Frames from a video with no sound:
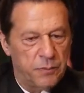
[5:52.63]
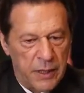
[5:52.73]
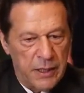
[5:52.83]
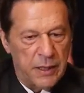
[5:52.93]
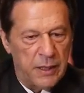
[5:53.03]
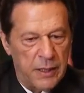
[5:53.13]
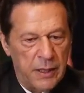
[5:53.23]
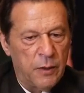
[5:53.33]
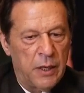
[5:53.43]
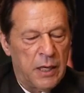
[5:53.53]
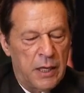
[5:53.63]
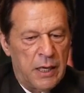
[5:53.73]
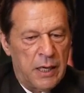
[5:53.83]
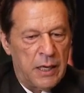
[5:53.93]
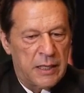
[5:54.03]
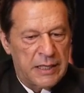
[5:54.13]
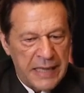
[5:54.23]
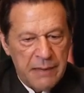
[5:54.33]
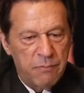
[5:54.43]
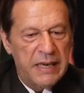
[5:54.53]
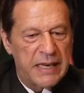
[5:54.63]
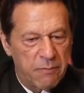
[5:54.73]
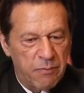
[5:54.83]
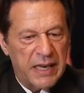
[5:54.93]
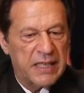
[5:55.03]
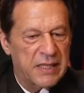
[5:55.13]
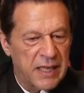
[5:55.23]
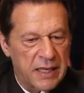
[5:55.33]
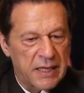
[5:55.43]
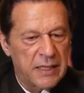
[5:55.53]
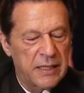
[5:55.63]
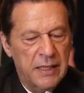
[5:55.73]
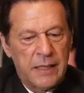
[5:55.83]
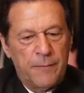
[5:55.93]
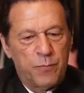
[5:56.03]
10 million Pakistanis